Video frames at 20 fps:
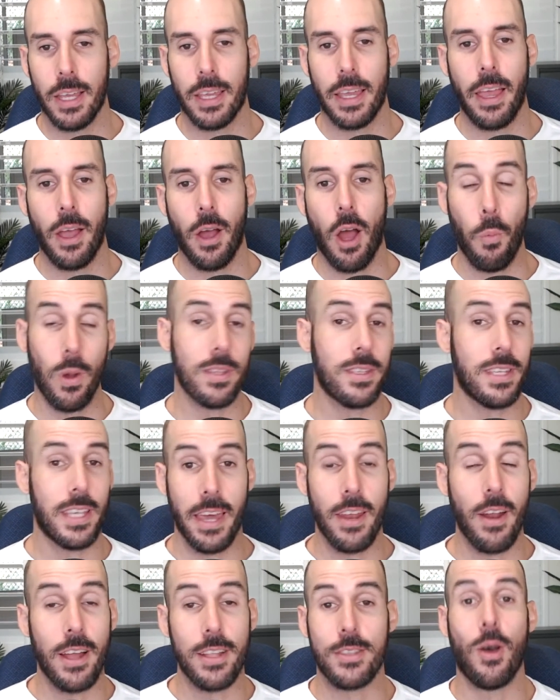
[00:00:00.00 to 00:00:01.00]
Okay. Once
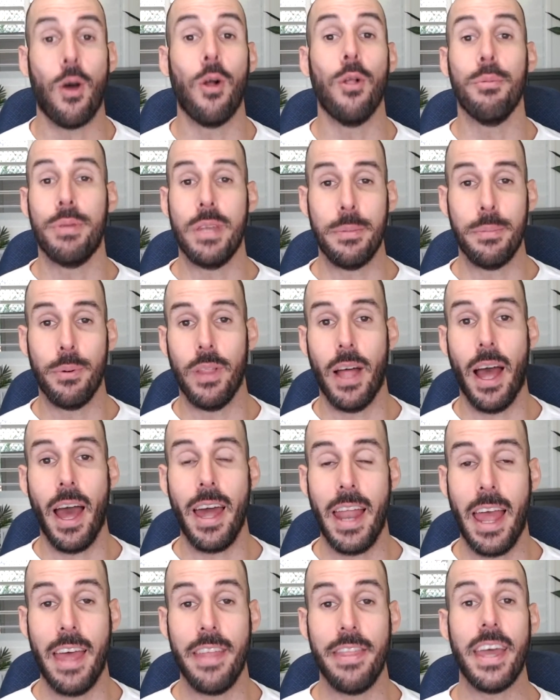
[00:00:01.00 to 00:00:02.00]
again, I told people
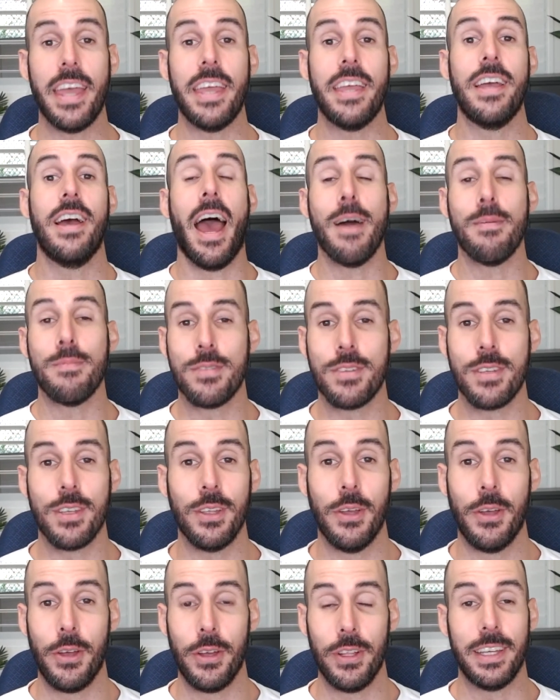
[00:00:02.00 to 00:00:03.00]
that and they
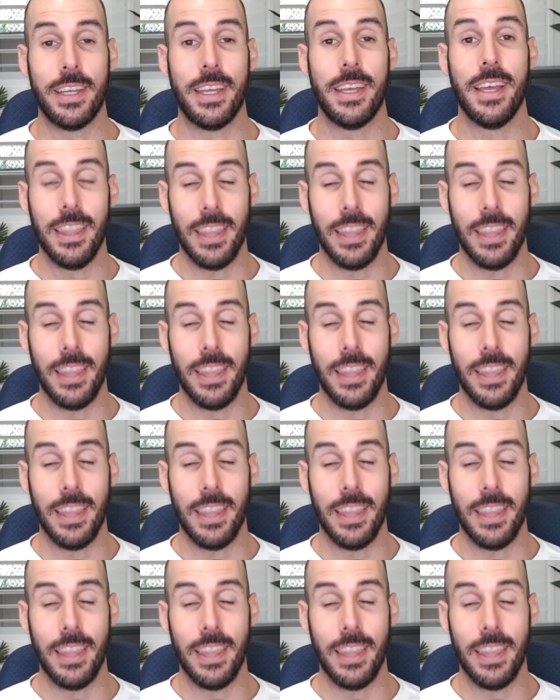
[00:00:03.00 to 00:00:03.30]
absolutely